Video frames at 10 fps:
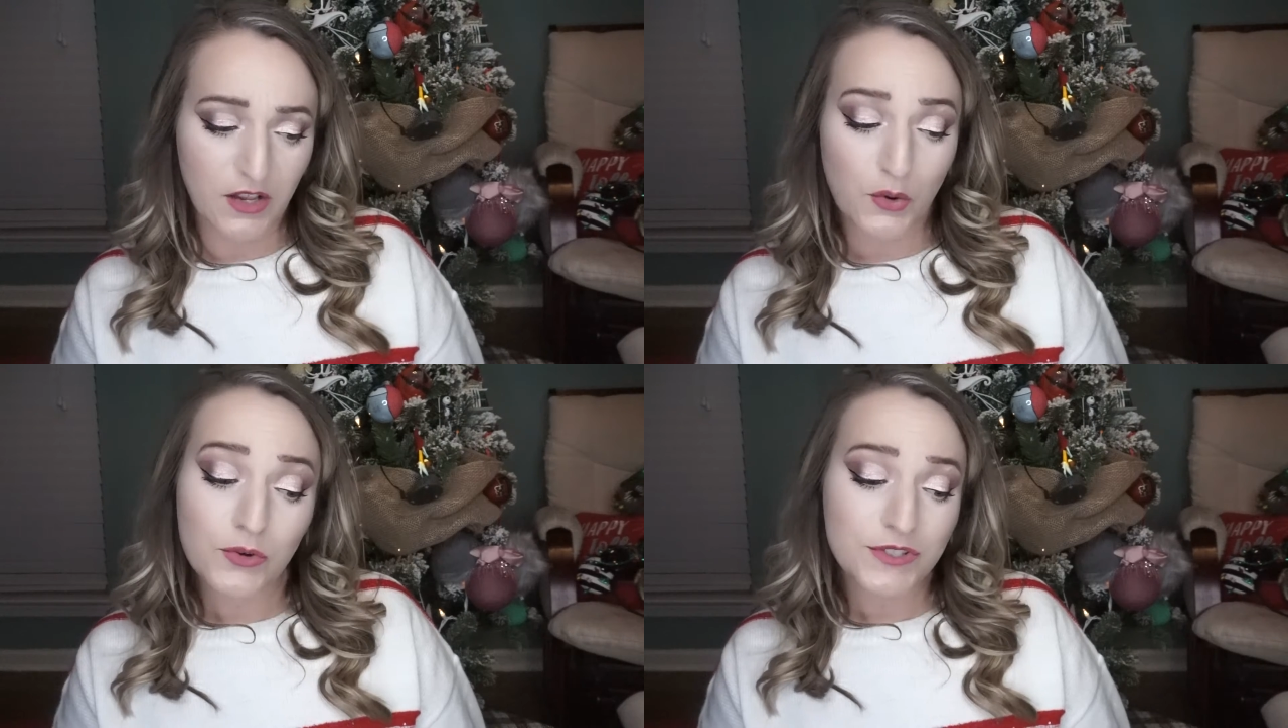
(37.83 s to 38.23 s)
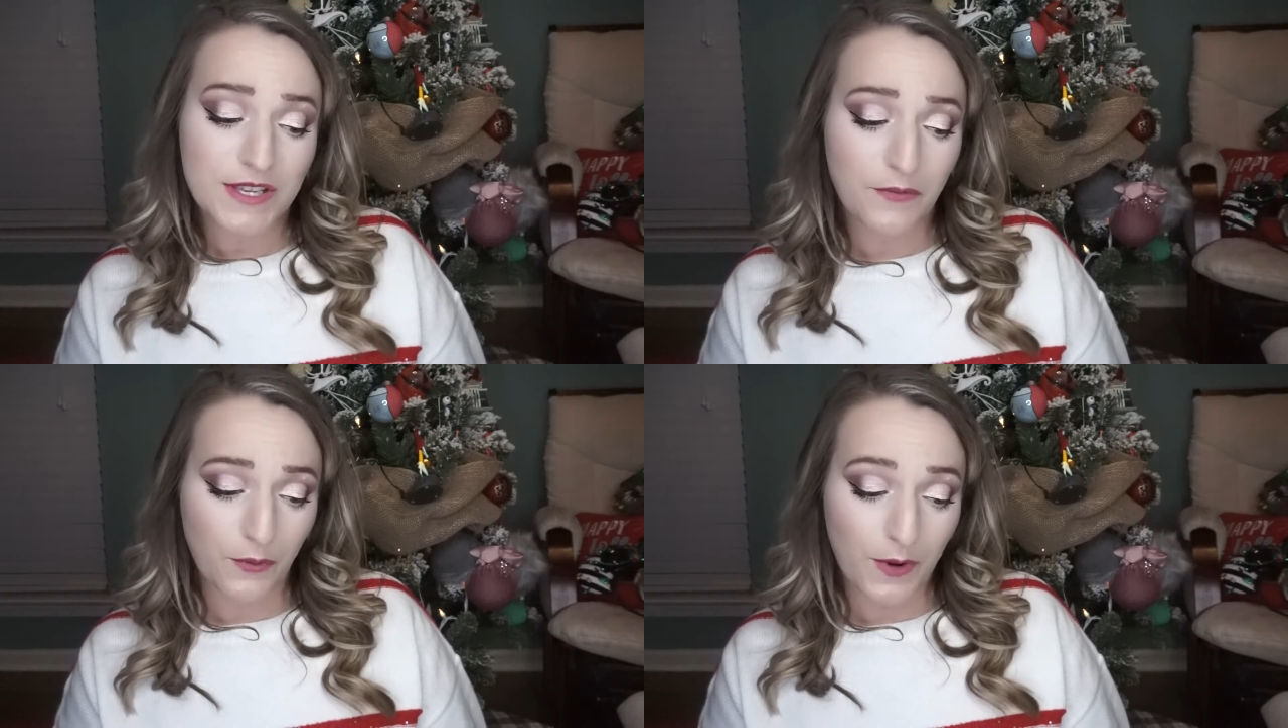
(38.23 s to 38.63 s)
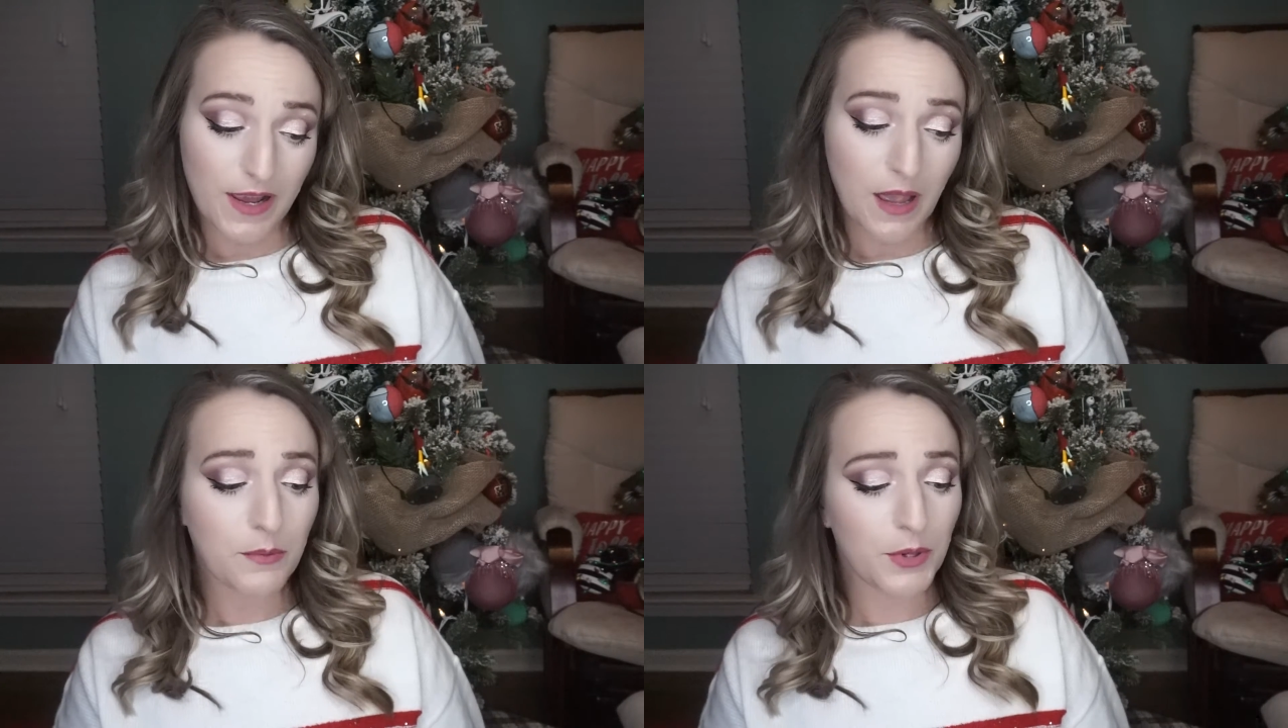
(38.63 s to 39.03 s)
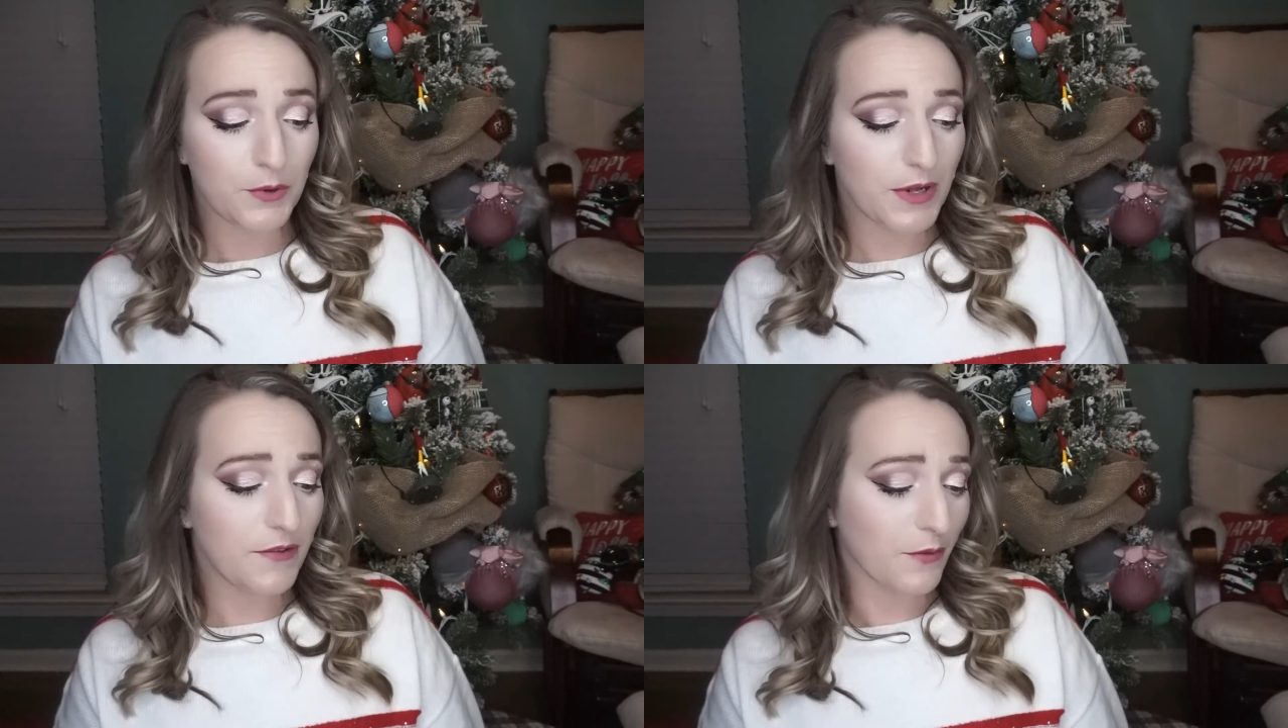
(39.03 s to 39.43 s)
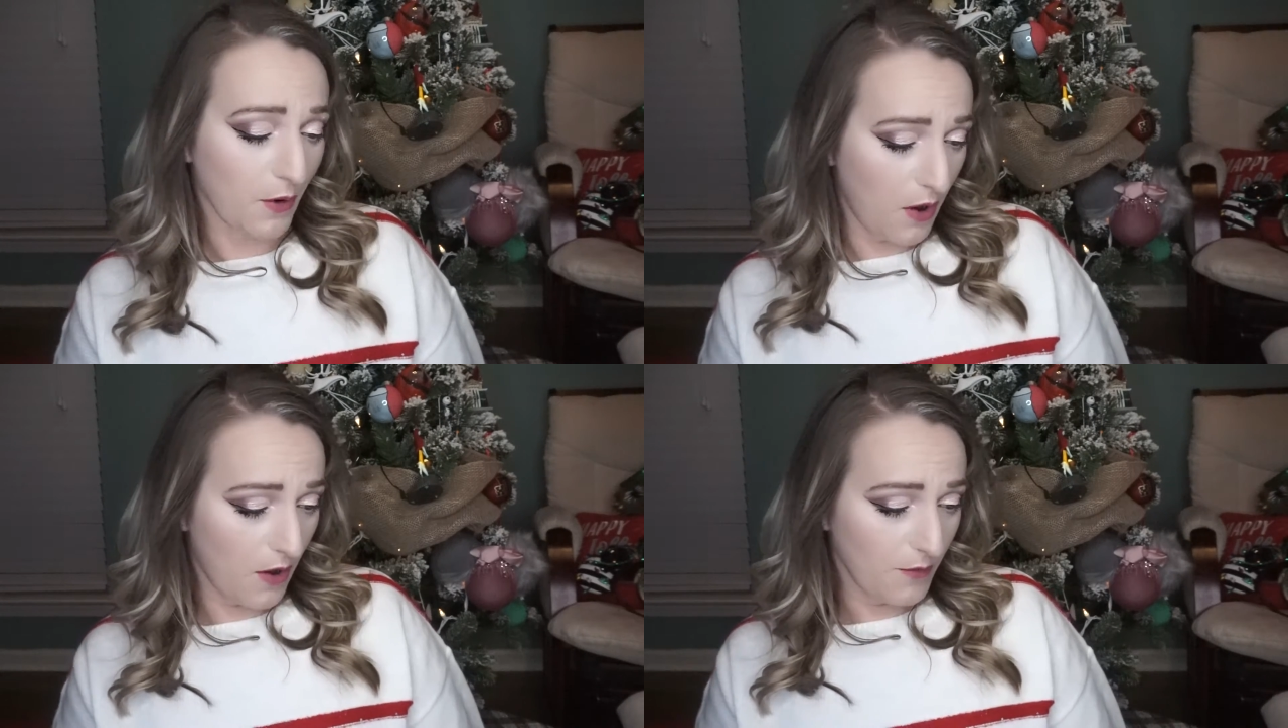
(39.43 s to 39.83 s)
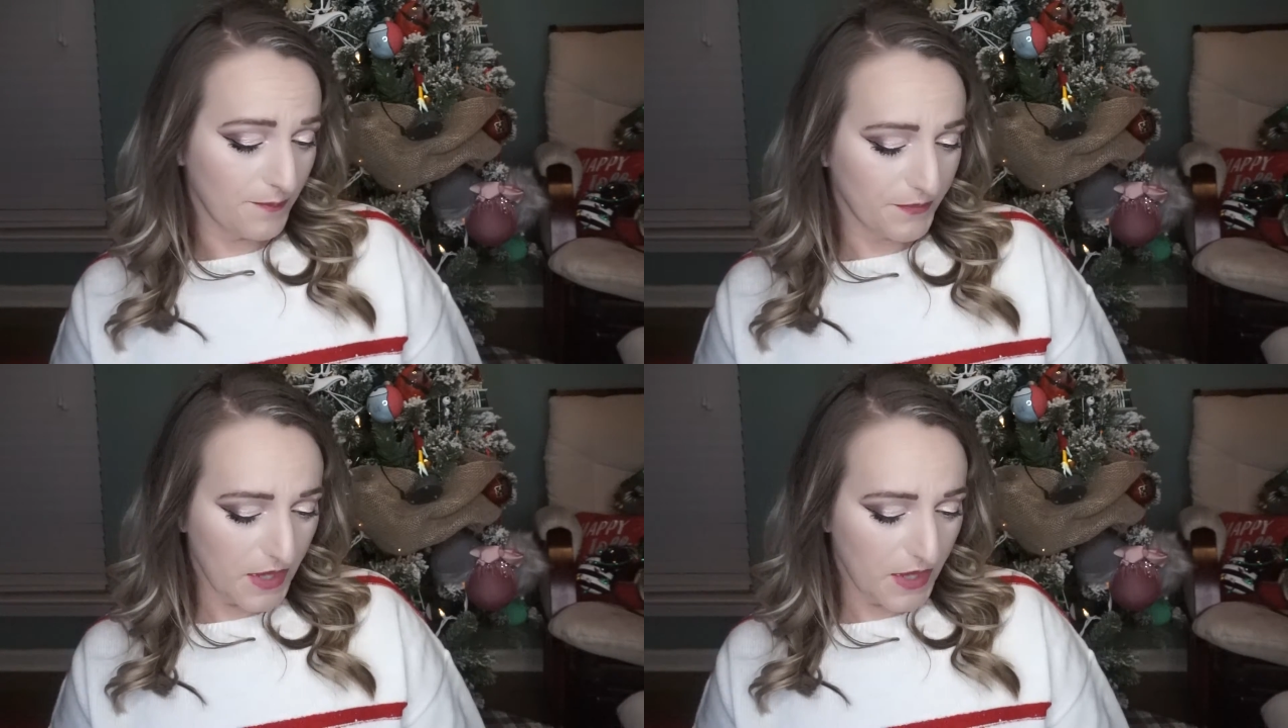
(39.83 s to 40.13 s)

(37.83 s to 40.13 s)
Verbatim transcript: cruelty-free beauty for all.